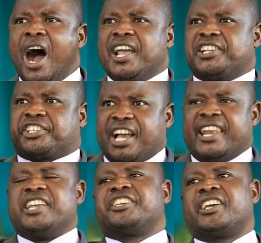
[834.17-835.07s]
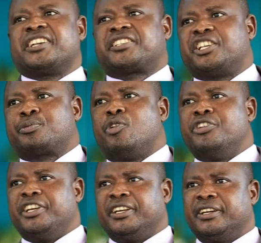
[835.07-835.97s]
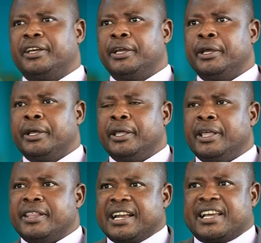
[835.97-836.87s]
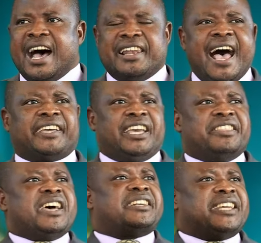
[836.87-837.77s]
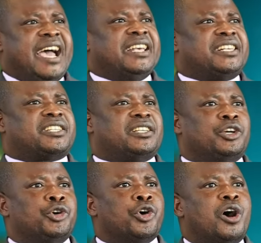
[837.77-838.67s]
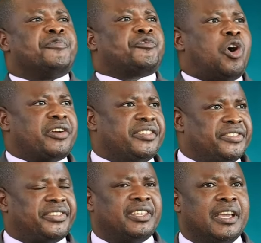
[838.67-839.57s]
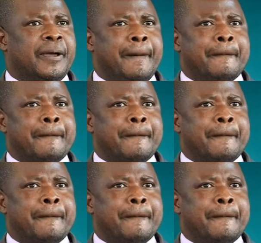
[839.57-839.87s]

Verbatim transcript: Paul is challenging us this morning that unlike in the days of Corinth,